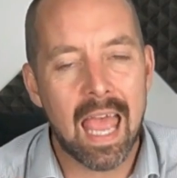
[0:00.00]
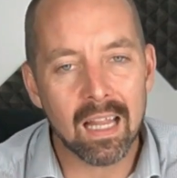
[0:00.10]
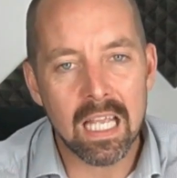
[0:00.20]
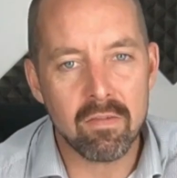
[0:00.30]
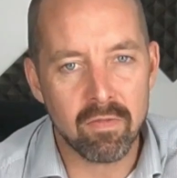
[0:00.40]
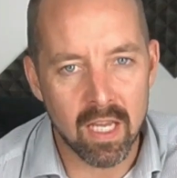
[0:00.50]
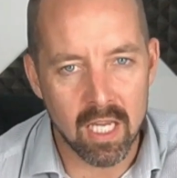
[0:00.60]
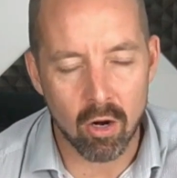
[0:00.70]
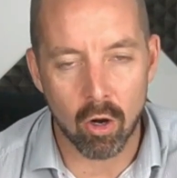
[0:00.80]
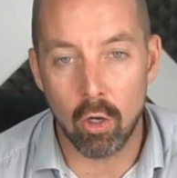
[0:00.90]

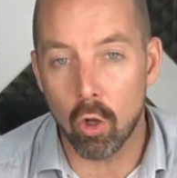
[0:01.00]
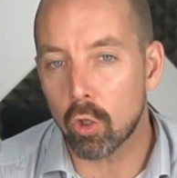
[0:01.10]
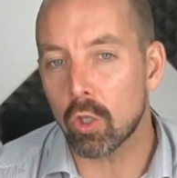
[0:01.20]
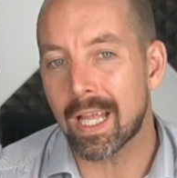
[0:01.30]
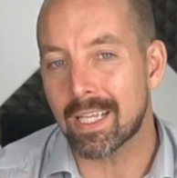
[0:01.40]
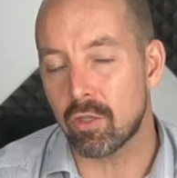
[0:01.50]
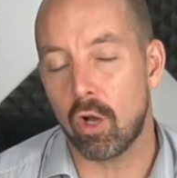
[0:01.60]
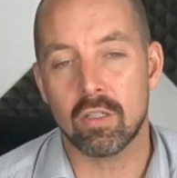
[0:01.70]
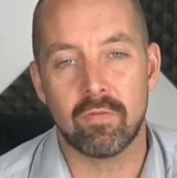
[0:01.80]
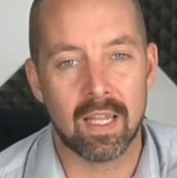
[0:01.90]
LEV or local
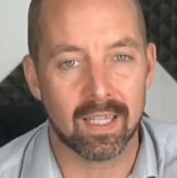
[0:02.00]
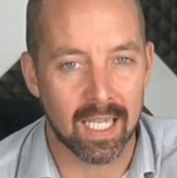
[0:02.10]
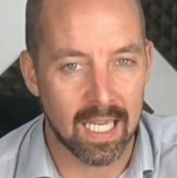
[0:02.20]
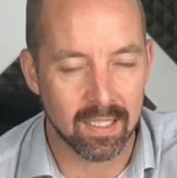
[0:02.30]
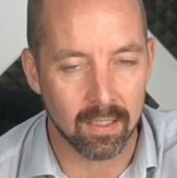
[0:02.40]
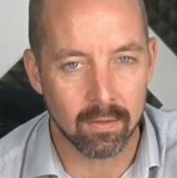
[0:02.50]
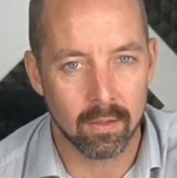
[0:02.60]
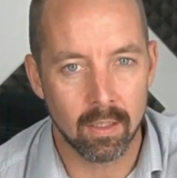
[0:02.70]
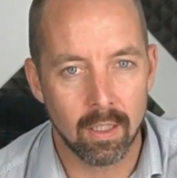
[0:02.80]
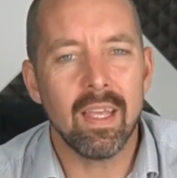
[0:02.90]
exhaust
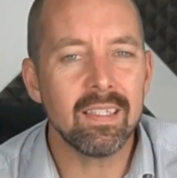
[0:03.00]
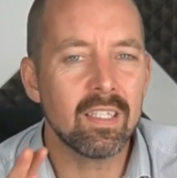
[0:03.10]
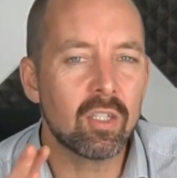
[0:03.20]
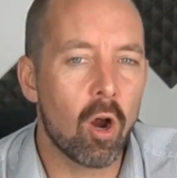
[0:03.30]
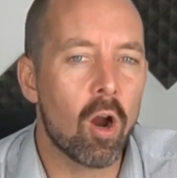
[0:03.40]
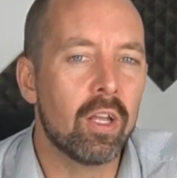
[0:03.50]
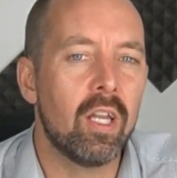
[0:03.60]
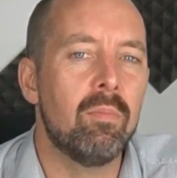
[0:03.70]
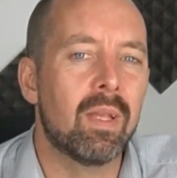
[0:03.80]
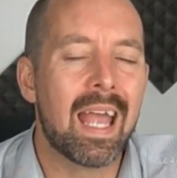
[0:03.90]
ventilation. This is
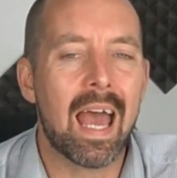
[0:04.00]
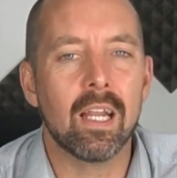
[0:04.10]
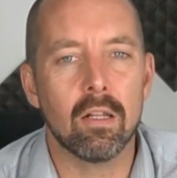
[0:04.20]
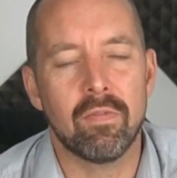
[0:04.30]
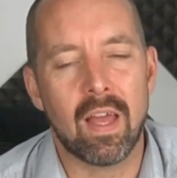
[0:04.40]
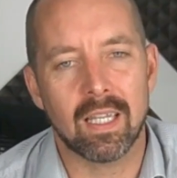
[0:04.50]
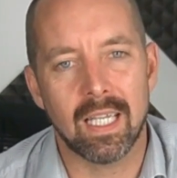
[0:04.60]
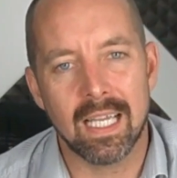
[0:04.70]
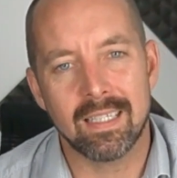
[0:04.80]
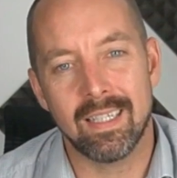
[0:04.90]
targeted mechanical
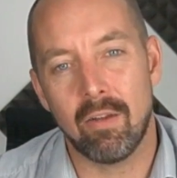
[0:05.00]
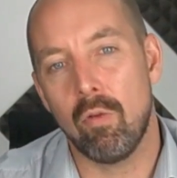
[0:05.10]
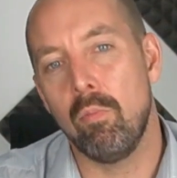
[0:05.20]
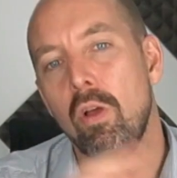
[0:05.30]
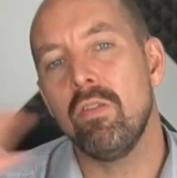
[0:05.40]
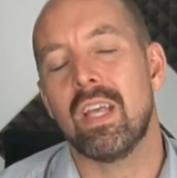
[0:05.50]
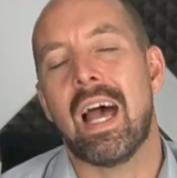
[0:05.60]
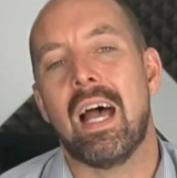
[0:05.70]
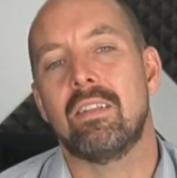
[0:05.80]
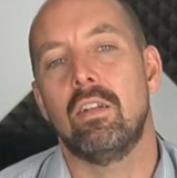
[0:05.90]
ventilation that removes the
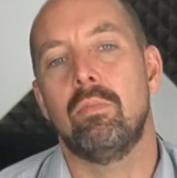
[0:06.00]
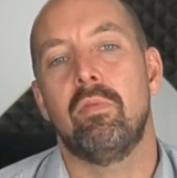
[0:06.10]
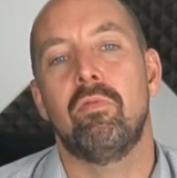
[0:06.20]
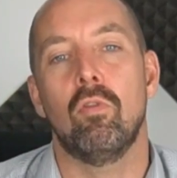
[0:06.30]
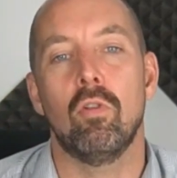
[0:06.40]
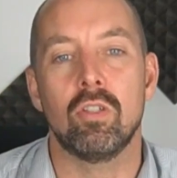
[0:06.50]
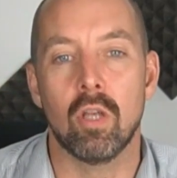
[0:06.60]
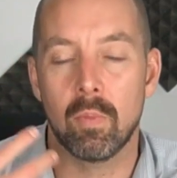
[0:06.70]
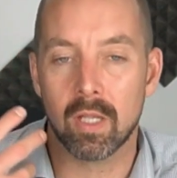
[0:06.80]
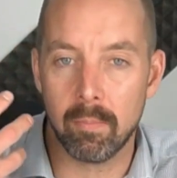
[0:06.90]
hazard before
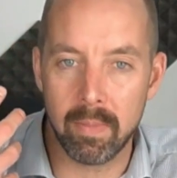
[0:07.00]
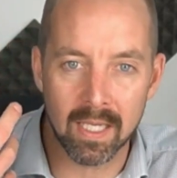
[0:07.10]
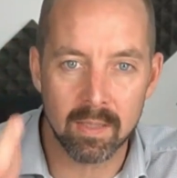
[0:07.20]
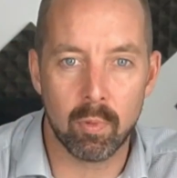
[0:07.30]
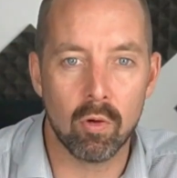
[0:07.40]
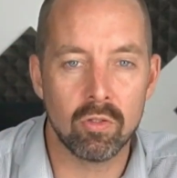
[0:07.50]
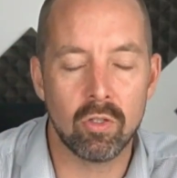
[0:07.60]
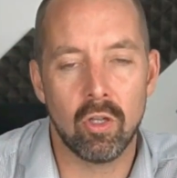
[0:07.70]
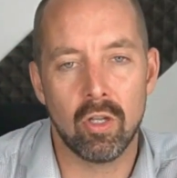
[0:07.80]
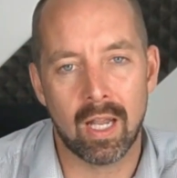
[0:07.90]
someone can be exposed
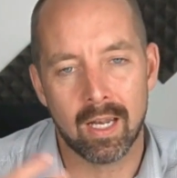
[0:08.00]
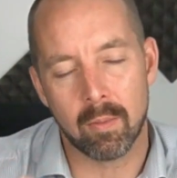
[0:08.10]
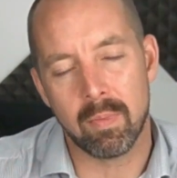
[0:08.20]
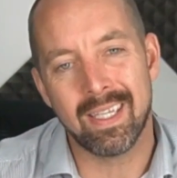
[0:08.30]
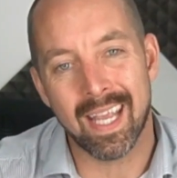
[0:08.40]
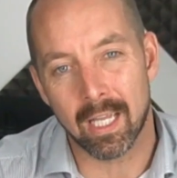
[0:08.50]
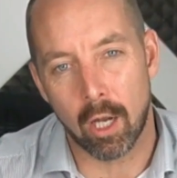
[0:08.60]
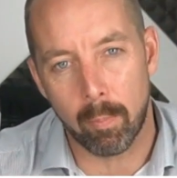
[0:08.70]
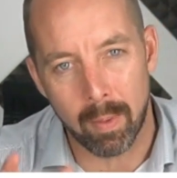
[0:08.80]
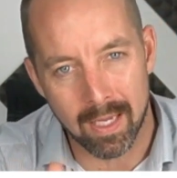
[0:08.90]
to it and it can be taken
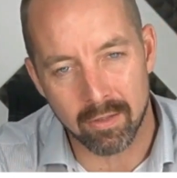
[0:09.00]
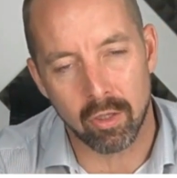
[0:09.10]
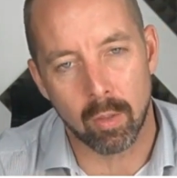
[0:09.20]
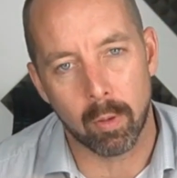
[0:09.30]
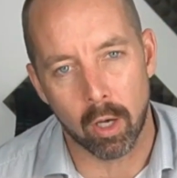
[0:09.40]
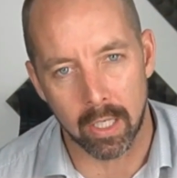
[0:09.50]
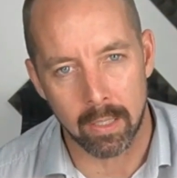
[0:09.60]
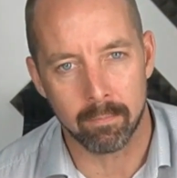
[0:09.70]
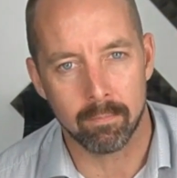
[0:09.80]
up into the body.